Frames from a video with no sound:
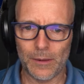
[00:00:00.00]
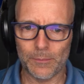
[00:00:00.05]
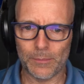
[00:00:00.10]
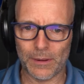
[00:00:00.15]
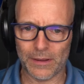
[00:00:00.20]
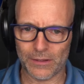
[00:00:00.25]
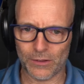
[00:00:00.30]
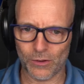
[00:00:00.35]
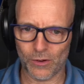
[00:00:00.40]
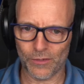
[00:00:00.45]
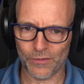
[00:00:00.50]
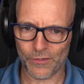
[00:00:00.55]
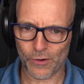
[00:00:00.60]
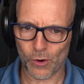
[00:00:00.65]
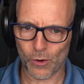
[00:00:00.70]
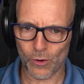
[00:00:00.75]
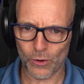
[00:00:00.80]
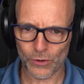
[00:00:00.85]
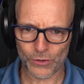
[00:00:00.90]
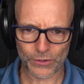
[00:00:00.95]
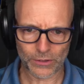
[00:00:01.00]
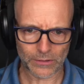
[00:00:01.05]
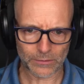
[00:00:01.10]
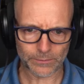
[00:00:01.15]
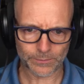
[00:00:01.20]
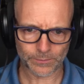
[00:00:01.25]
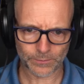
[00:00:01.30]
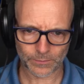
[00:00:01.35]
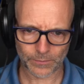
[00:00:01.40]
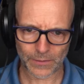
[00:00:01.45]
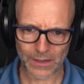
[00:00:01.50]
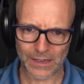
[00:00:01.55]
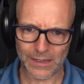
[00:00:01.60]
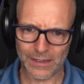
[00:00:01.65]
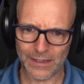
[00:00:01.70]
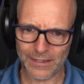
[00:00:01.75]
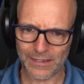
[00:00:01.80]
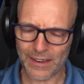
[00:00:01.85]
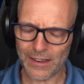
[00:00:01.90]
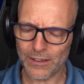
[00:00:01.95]
But of course,
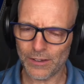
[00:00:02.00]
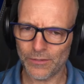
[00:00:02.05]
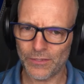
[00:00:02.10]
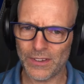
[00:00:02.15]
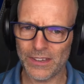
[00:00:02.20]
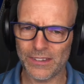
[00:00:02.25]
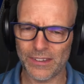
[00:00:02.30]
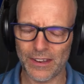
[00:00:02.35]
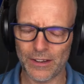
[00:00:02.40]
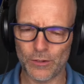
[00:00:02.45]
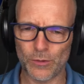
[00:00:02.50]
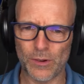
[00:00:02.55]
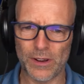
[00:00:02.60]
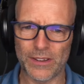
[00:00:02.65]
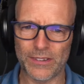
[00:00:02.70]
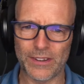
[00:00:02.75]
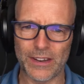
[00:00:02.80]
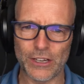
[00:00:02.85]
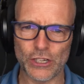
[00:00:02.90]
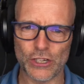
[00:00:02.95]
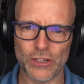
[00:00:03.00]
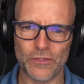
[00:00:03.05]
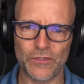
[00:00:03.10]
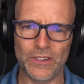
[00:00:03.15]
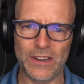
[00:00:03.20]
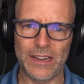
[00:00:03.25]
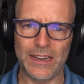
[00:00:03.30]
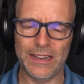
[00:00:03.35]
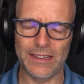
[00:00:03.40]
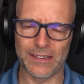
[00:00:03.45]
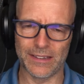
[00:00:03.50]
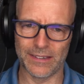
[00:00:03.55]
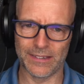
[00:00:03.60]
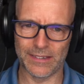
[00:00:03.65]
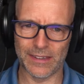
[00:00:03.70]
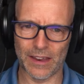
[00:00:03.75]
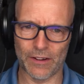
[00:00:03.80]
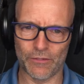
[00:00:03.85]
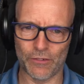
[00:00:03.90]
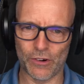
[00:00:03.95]
in the sense of decentralization, we need
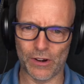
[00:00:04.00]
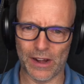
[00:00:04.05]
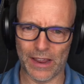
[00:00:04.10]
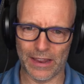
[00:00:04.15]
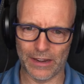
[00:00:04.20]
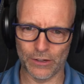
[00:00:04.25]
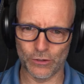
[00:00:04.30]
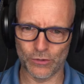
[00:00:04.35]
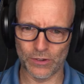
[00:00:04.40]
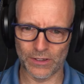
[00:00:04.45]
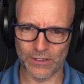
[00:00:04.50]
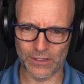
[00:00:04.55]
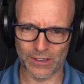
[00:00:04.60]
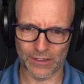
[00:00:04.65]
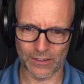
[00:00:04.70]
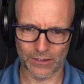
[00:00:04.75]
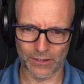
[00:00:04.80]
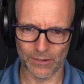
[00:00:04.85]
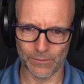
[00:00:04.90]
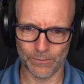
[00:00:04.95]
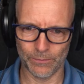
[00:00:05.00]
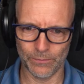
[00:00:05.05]
several entrances